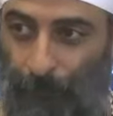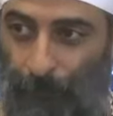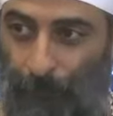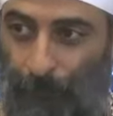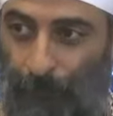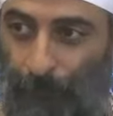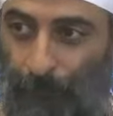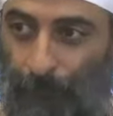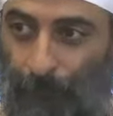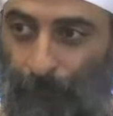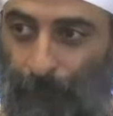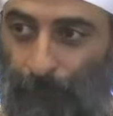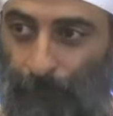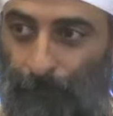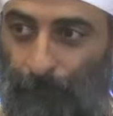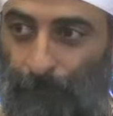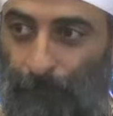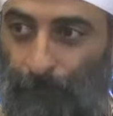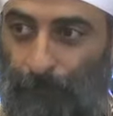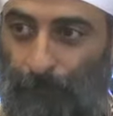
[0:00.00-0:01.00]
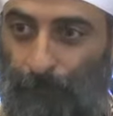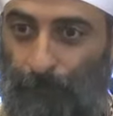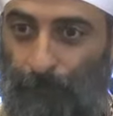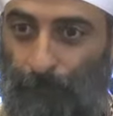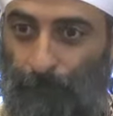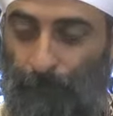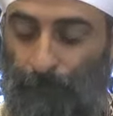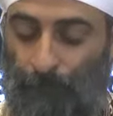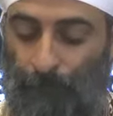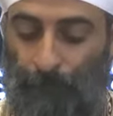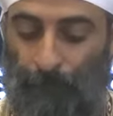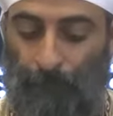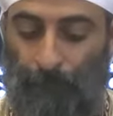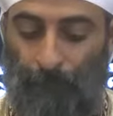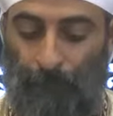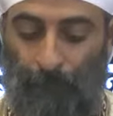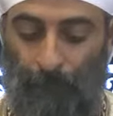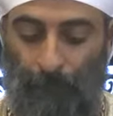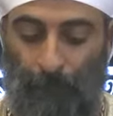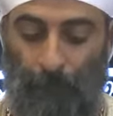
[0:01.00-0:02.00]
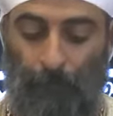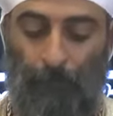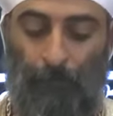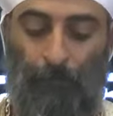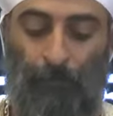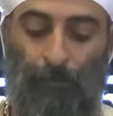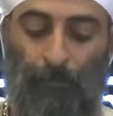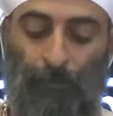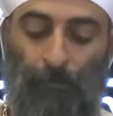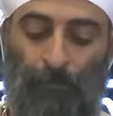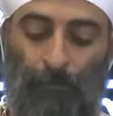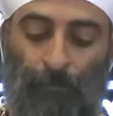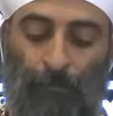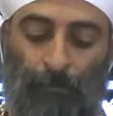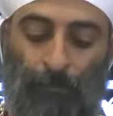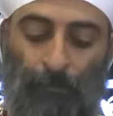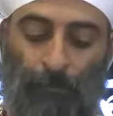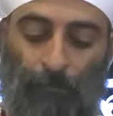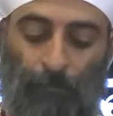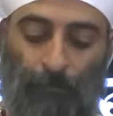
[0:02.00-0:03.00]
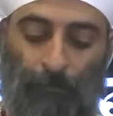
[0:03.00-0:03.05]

[no speech]